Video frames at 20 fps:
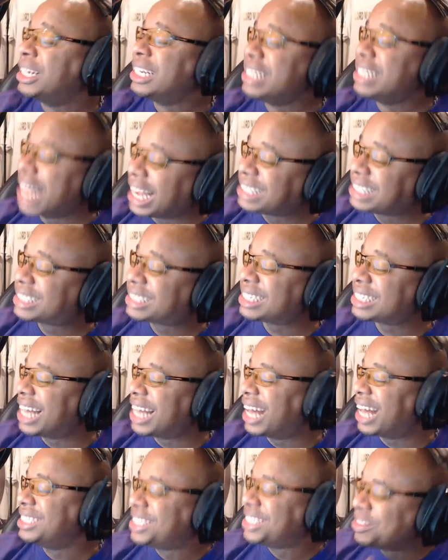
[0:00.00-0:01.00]
Nice
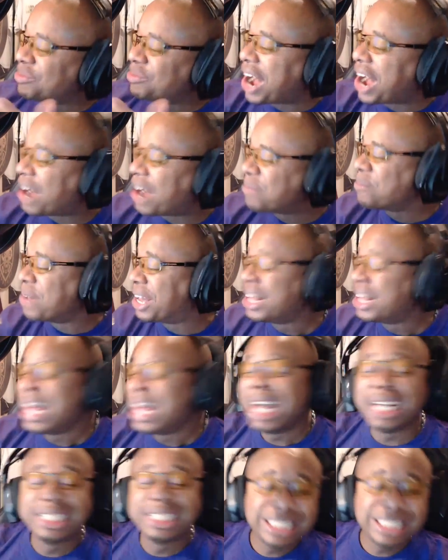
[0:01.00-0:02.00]
analogy, my man.
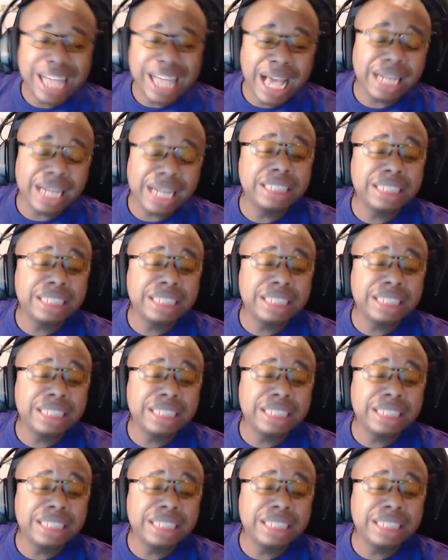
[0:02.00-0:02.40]
Exactly.